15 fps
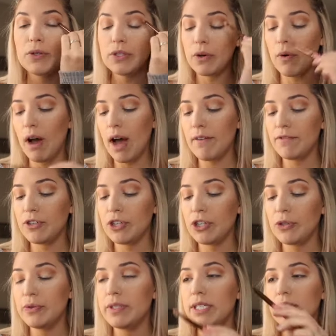don't have to
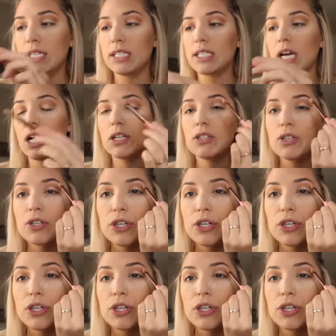use this color.